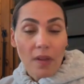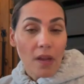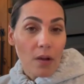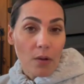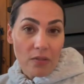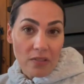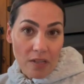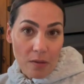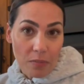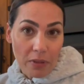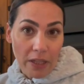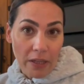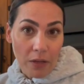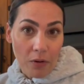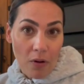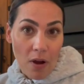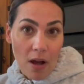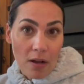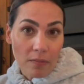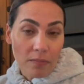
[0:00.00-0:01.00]
I was completely
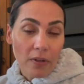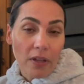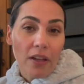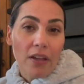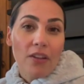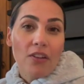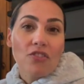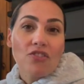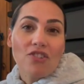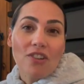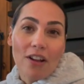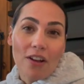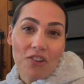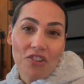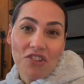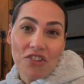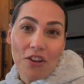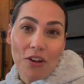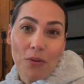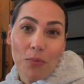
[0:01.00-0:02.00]
wrong. Janel
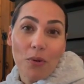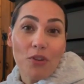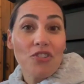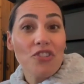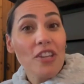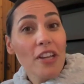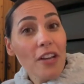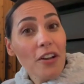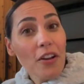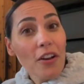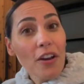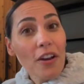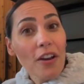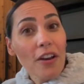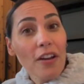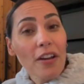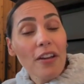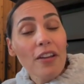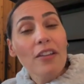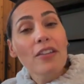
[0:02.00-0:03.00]
shared what she had
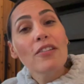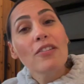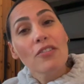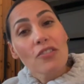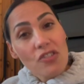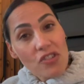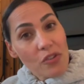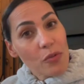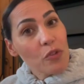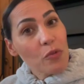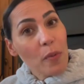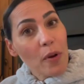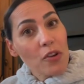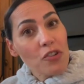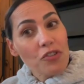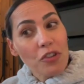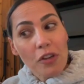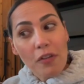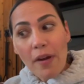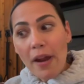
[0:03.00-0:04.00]
heard. She was
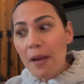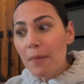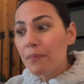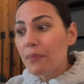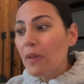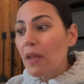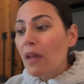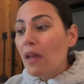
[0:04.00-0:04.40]
partially right.